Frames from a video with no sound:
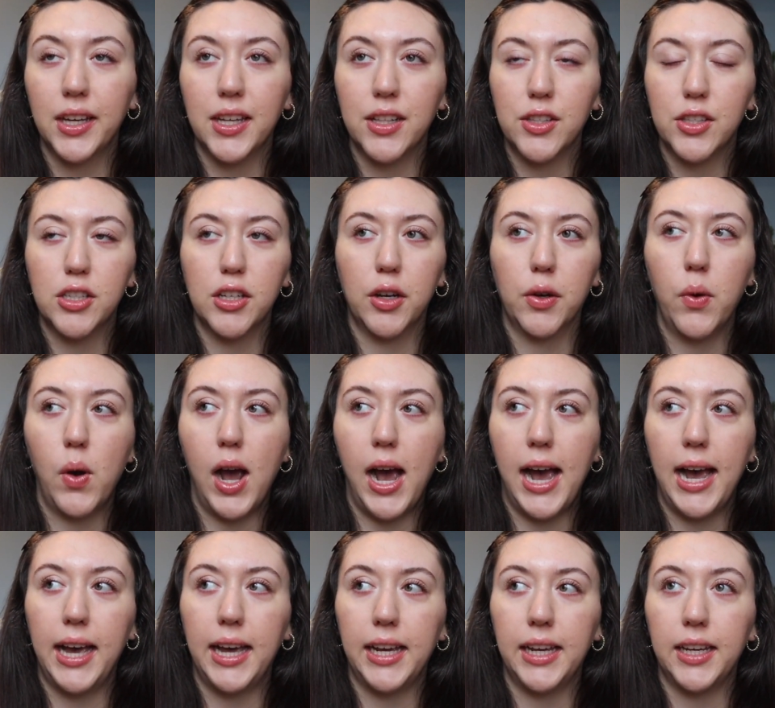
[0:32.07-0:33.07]
And so
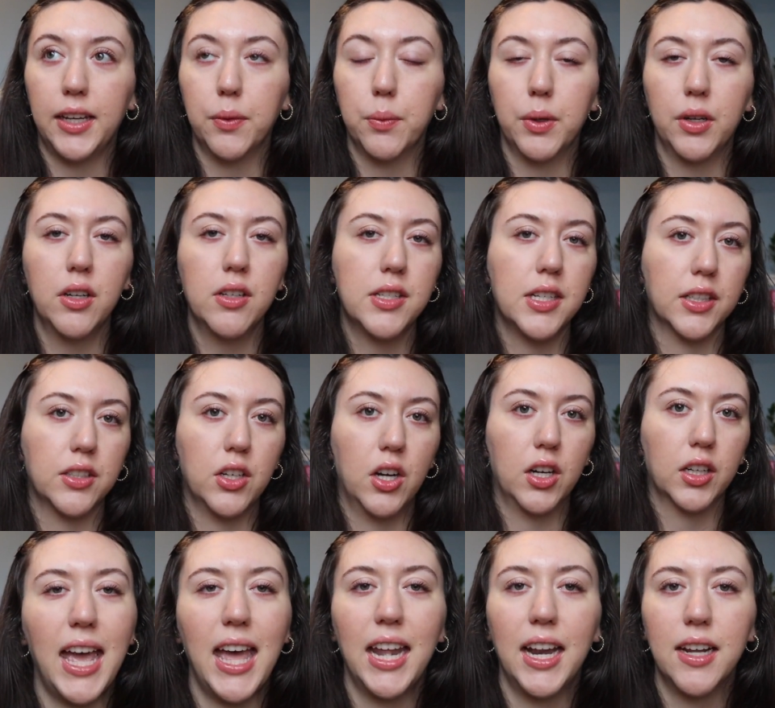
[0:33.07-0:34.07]
I went on
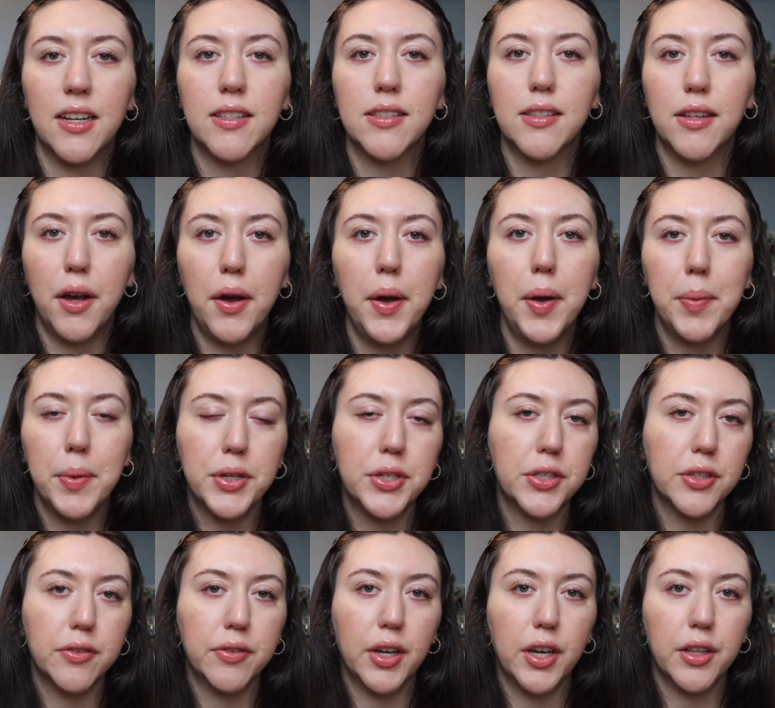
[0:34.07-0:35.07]
TikTok and I saw a bunch
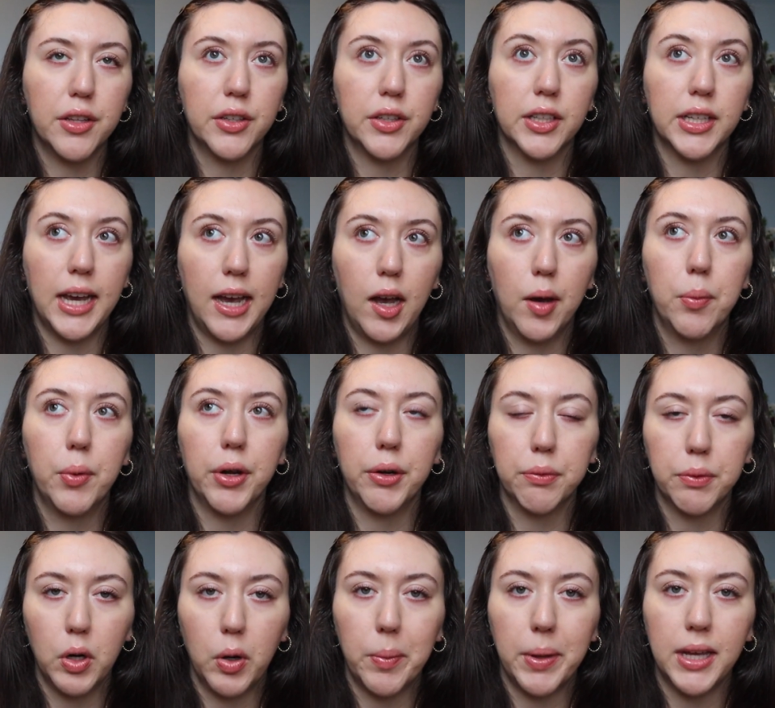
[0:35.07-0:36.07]
of other cowboy
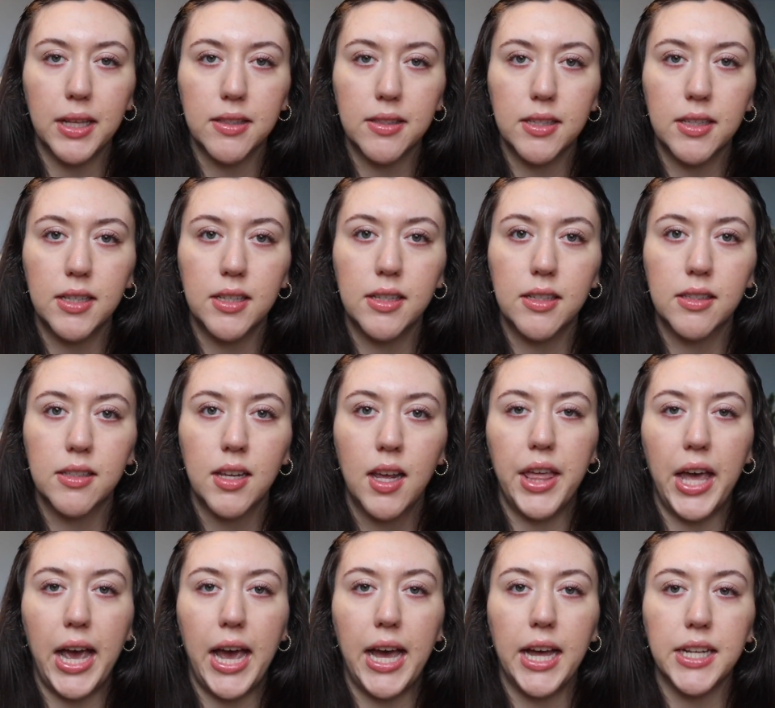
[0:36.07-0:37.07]
romances
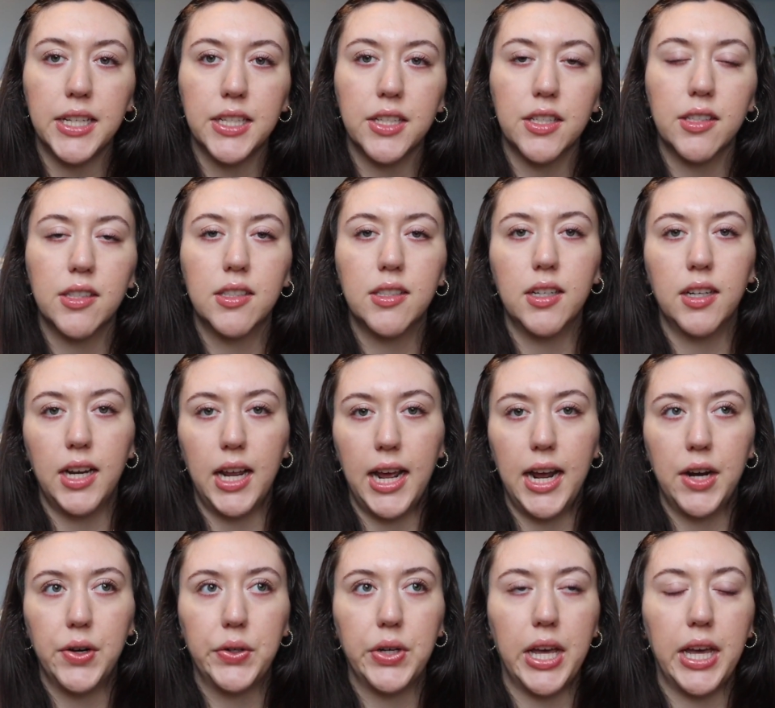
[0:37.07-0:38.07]
that stood
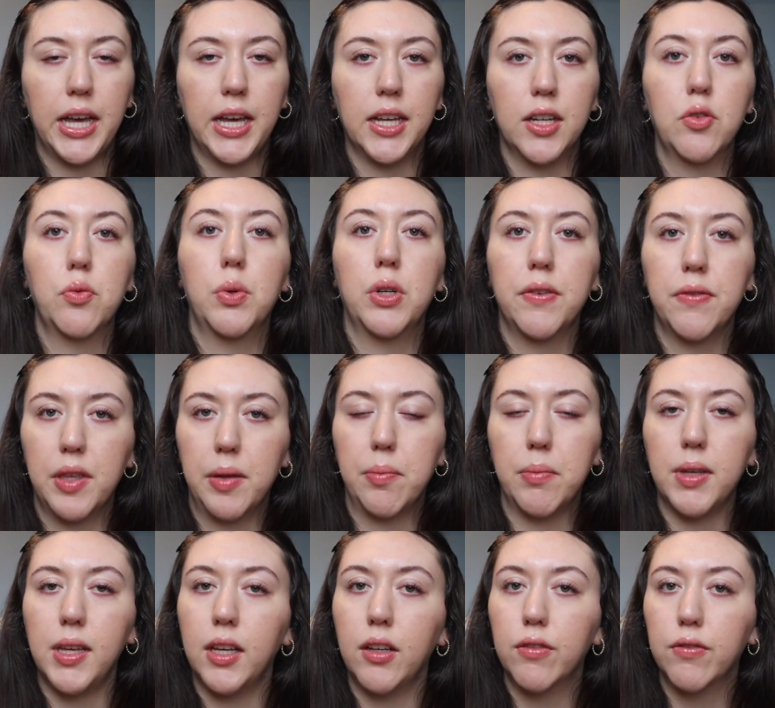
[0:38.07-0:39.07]
out, and one of them
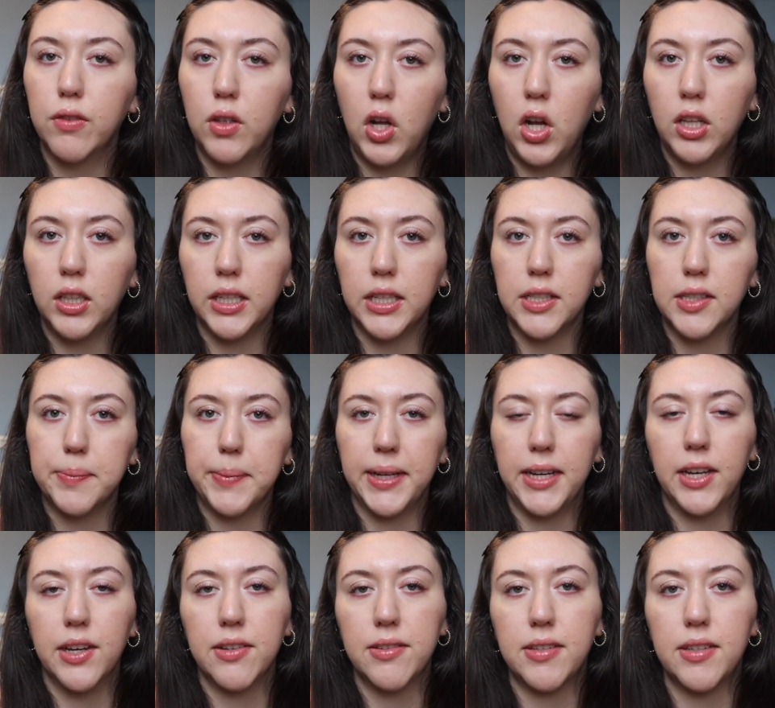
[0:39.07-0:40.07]
being Flawless by
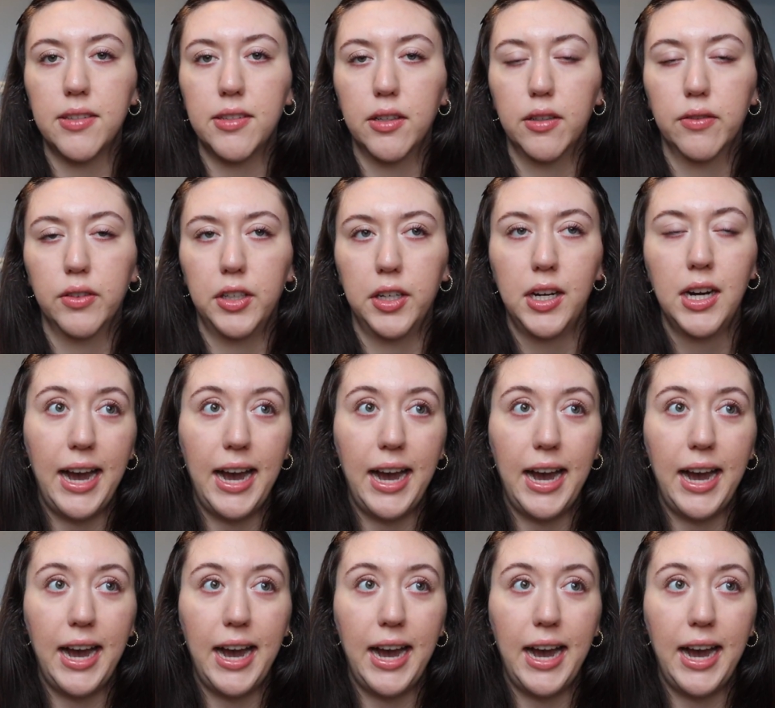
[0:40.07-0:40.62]
Elsie Silver.